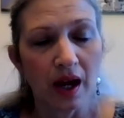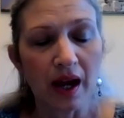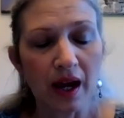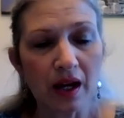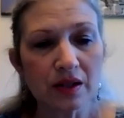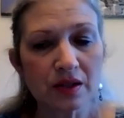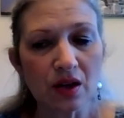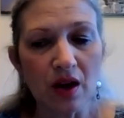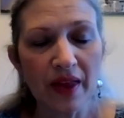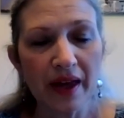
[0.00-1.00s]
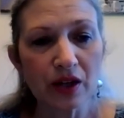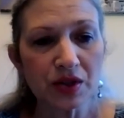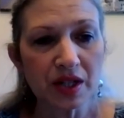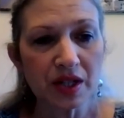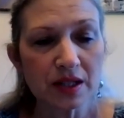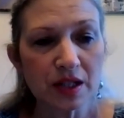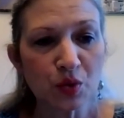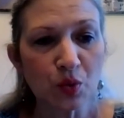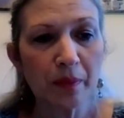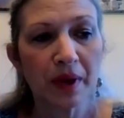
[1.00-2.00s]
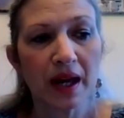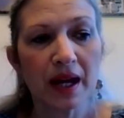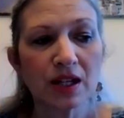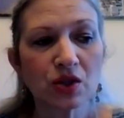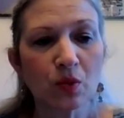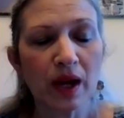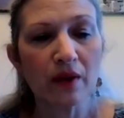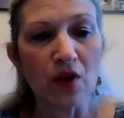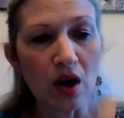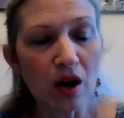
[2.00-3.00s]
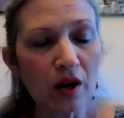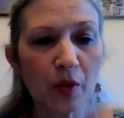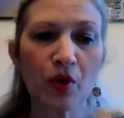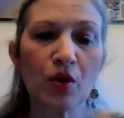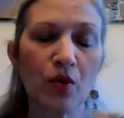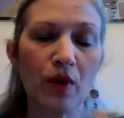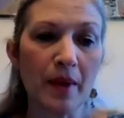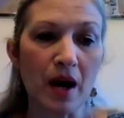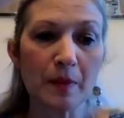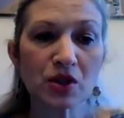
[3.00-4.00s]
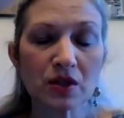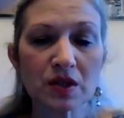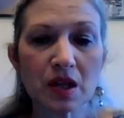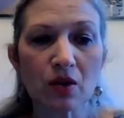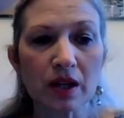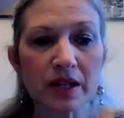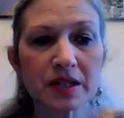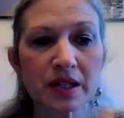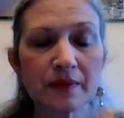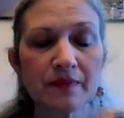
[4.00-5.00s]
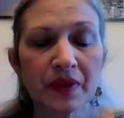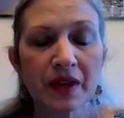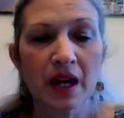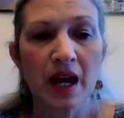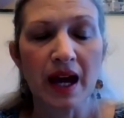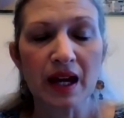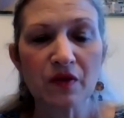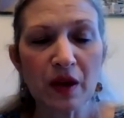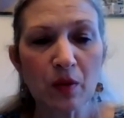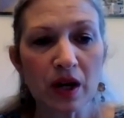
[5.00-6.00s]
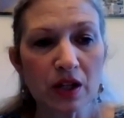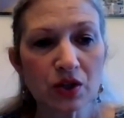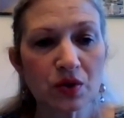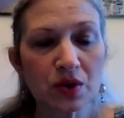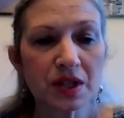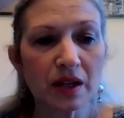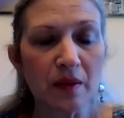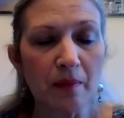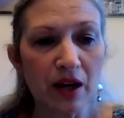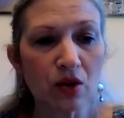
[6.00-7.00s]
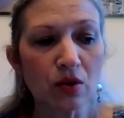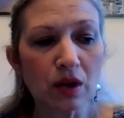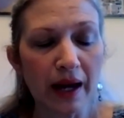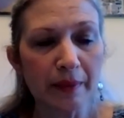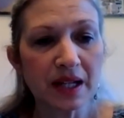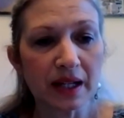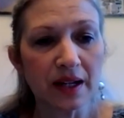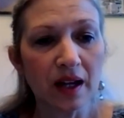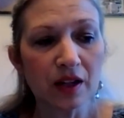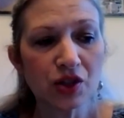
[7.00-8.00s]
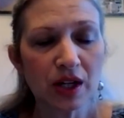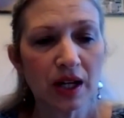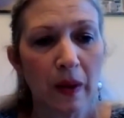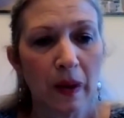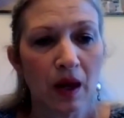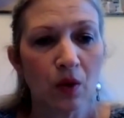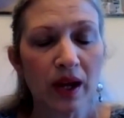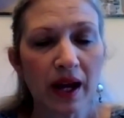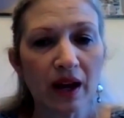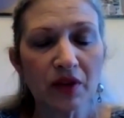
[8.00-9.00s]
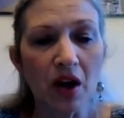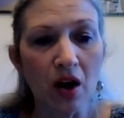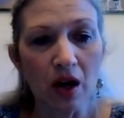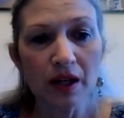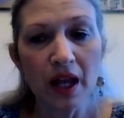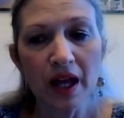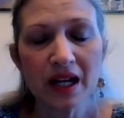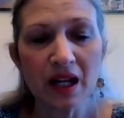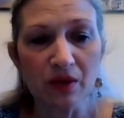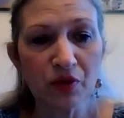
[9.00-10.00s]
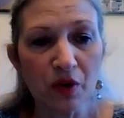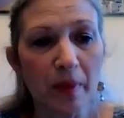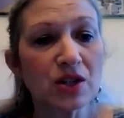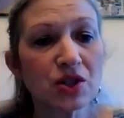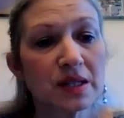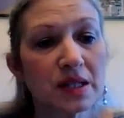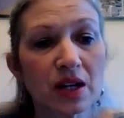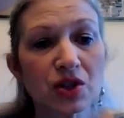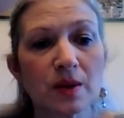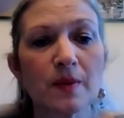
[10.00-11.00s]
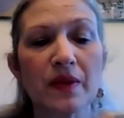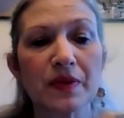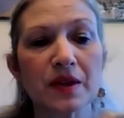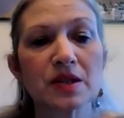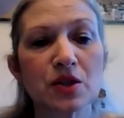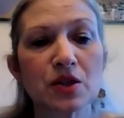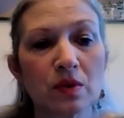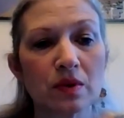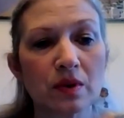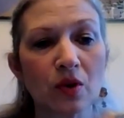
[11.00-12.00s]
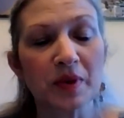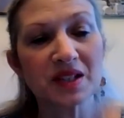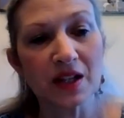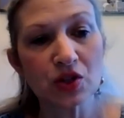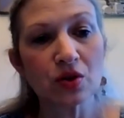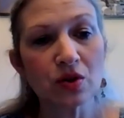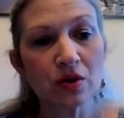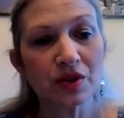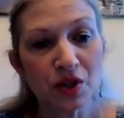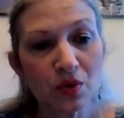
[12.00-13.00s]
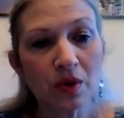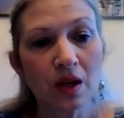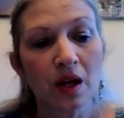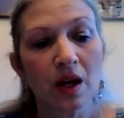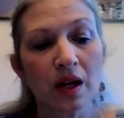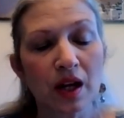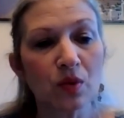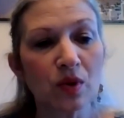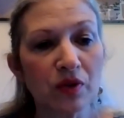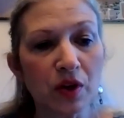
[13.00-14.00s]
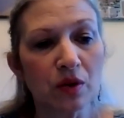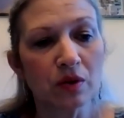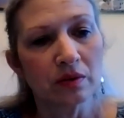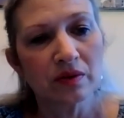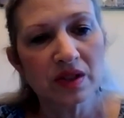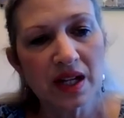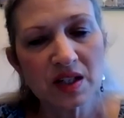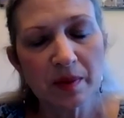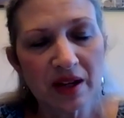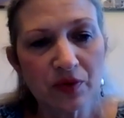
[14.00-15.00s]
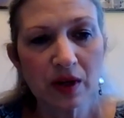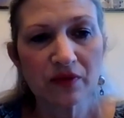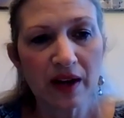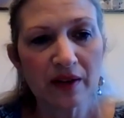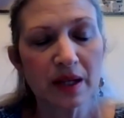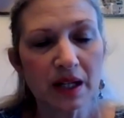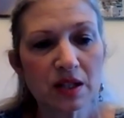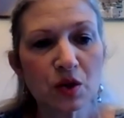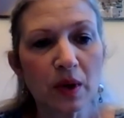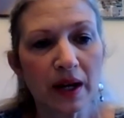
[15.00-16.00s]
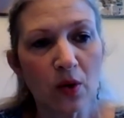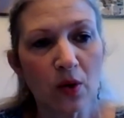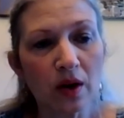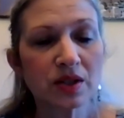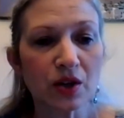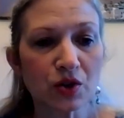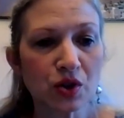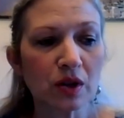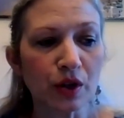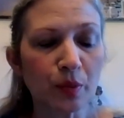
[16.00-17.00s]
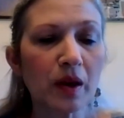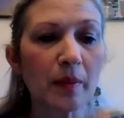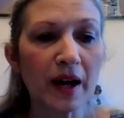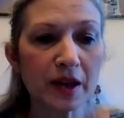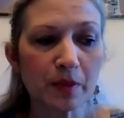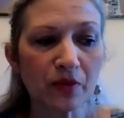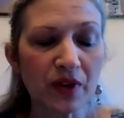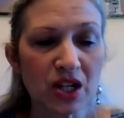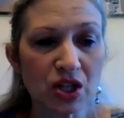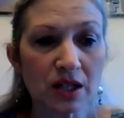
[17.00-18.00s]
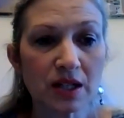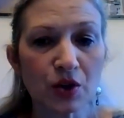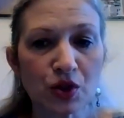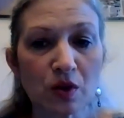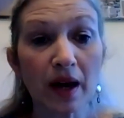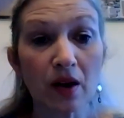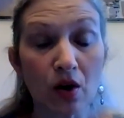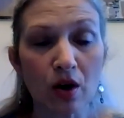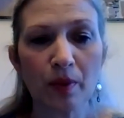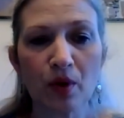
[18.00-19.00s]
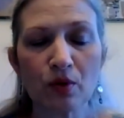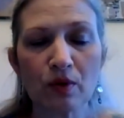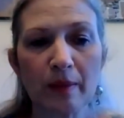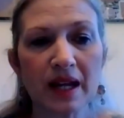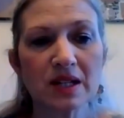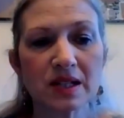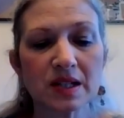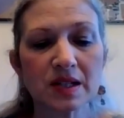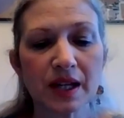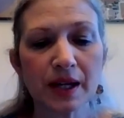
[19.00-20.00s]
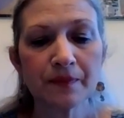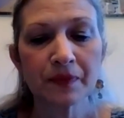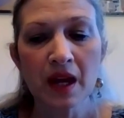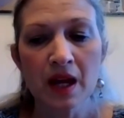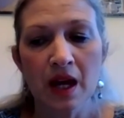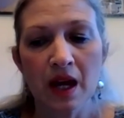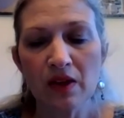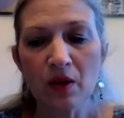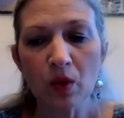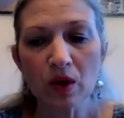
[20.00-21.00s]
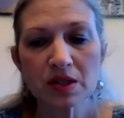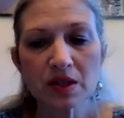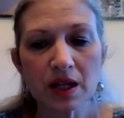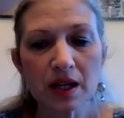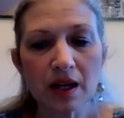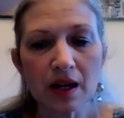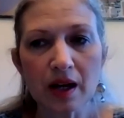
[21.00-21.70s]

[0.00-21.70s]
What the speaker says: and on that health sciences webpage, we have all of the program options that are listed. And if they were interested in medical lab technology, we have an online information session that the student or potential student can review. It takes about 45 minutes to an hour, tells you a little bit about the profession, tells you about our program at ACC. And then once the